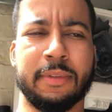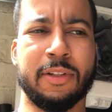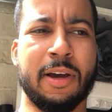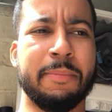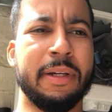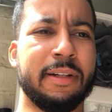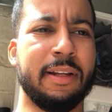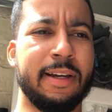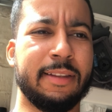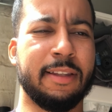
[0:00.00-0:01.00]
So I've been
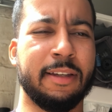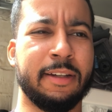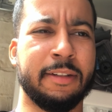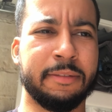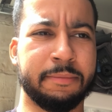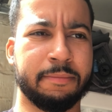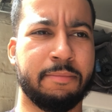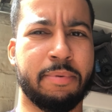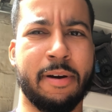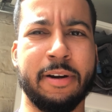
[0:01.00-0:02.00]
collecting
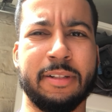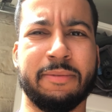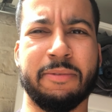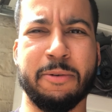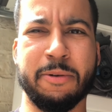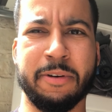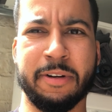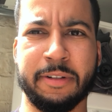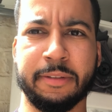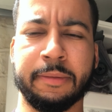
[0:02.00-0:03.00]
parts
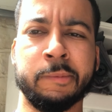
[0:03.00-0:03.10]
for